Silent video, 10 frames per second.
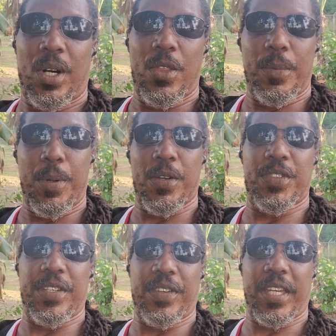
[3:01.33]
on the birth
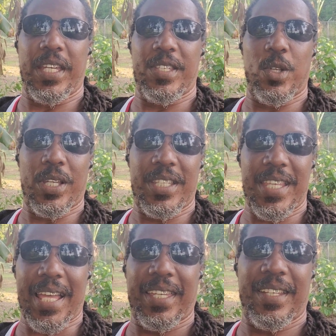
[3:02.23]
certificate is not
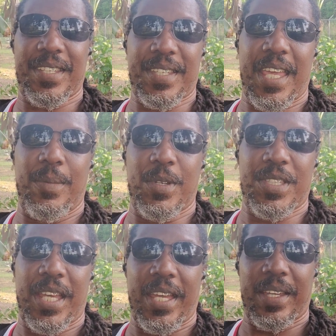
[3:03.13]
exactly the same
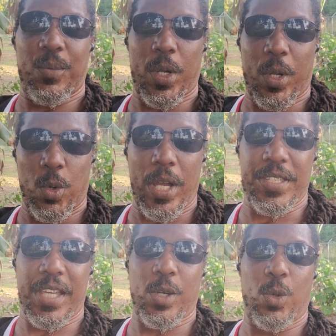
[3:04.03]
as they're
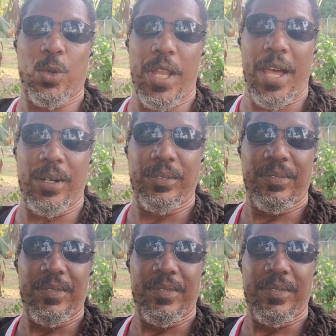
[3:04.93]
called now,